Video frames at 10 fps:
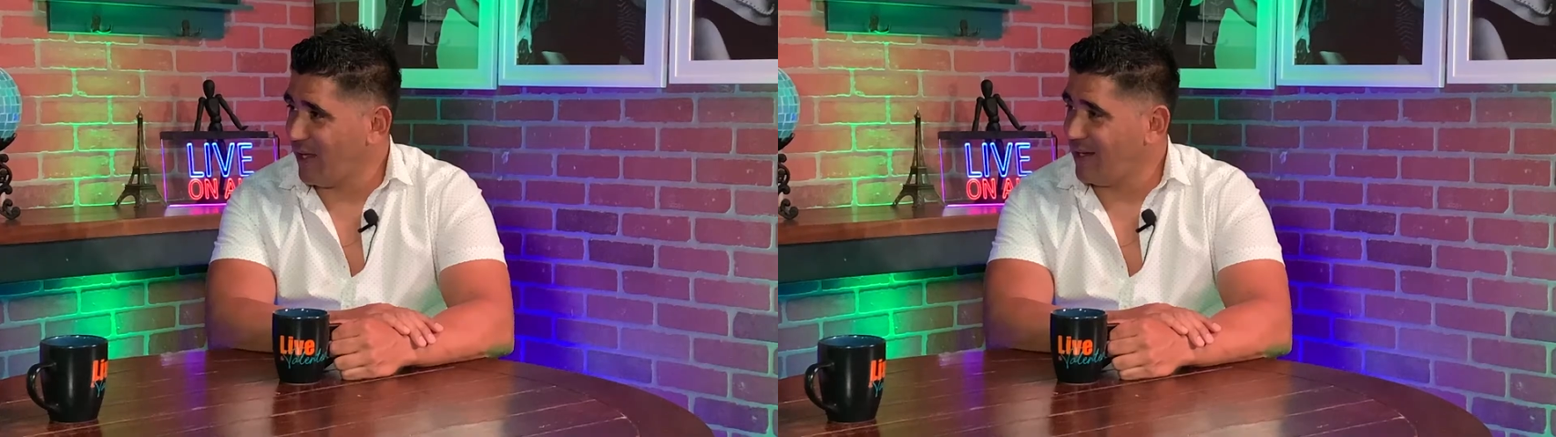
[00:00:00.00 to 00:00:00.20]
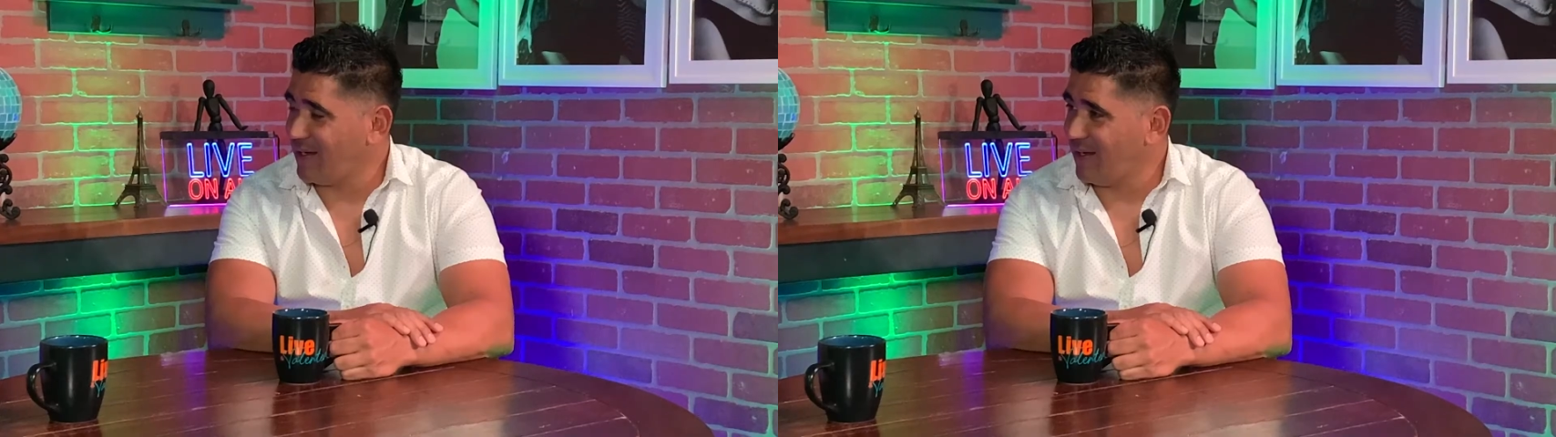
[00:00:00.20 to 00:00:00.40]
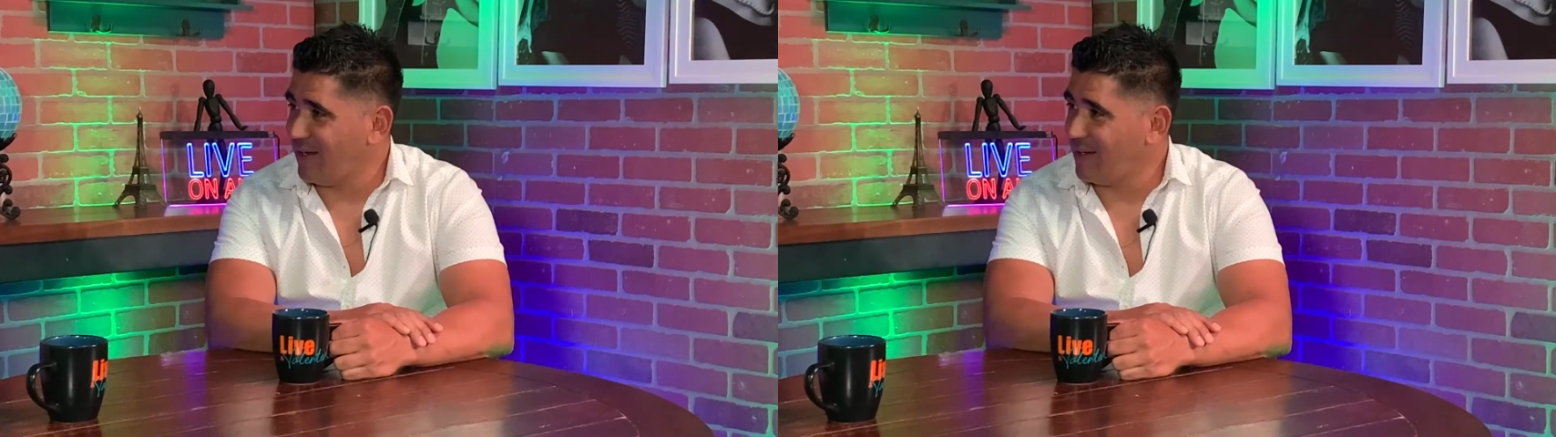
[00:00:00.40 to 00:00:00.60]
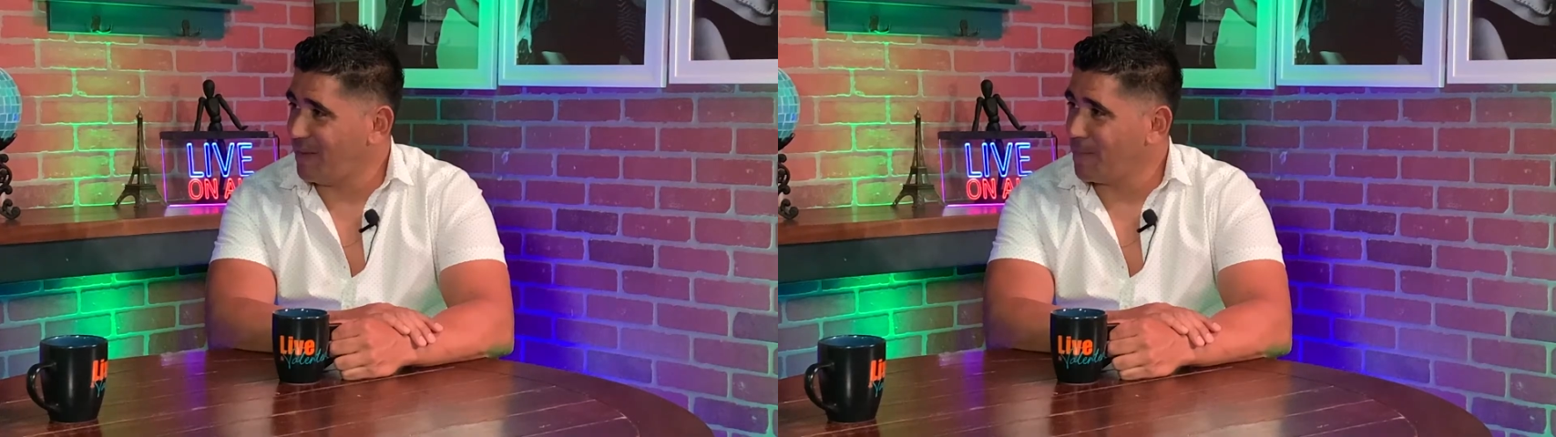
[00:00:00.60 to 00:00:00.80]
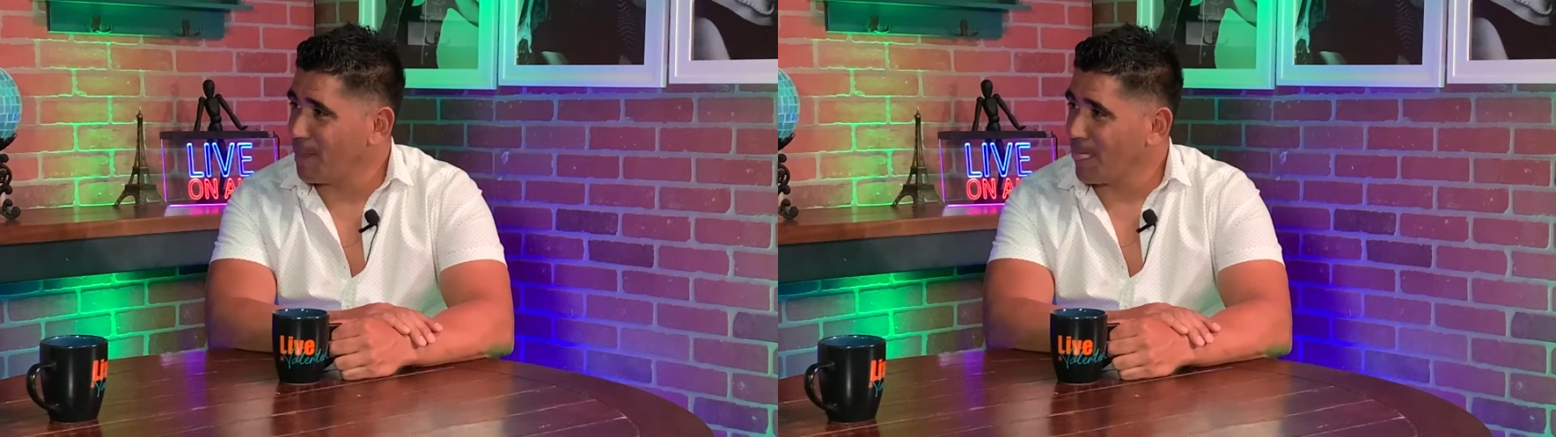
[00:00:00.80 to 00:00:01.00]
that. Um,
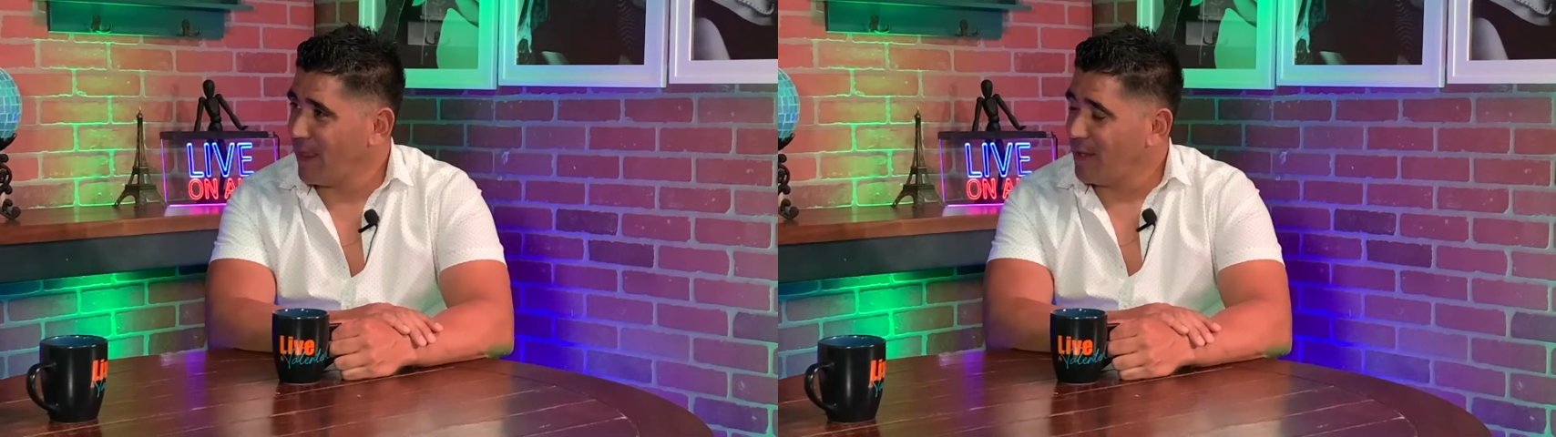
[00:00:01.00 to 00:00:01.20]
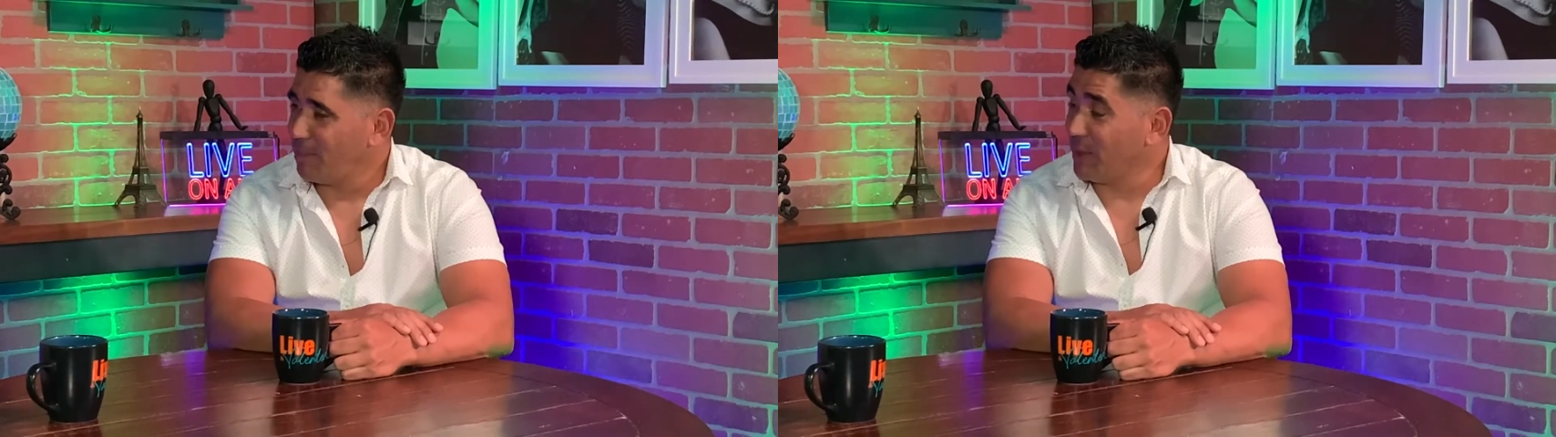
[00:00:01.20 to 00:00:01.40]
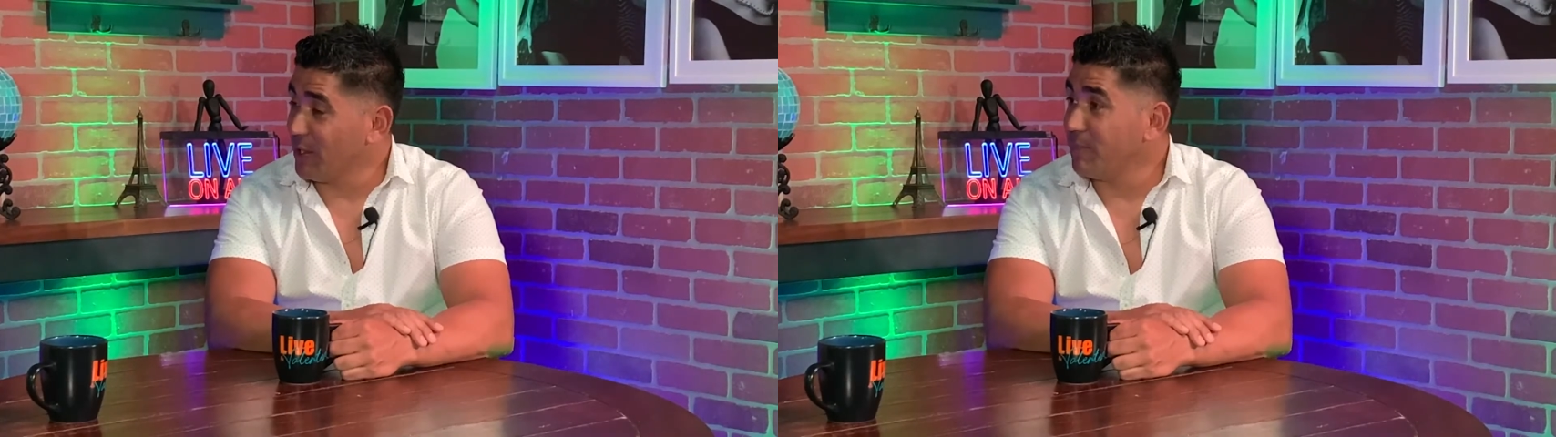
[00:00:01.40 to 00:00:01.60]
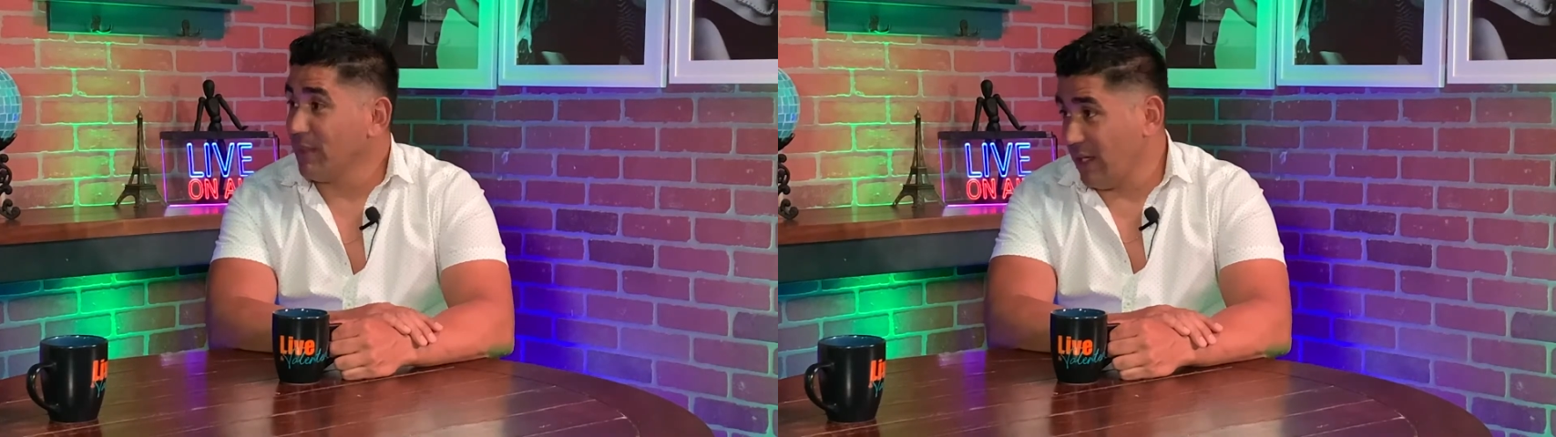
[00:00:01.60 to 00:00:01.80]
yeah. But you,